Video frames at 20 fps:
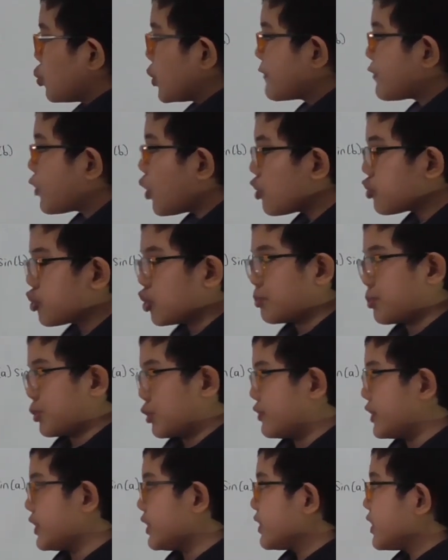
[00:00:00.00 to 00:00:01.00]
We've also
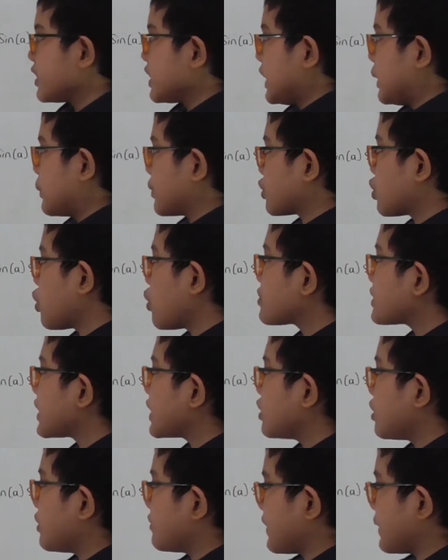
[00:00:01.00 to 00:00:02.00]
proven our
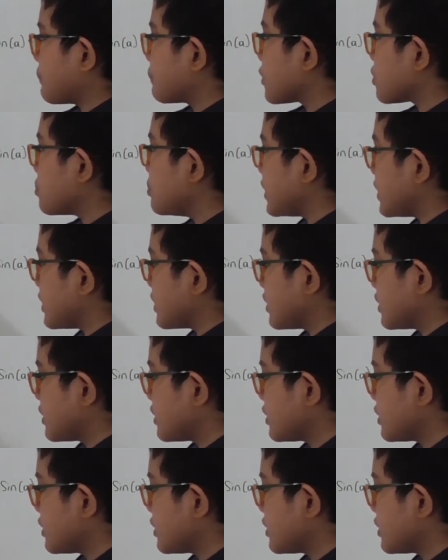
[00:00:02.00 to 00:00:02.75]
cosine of A plus B.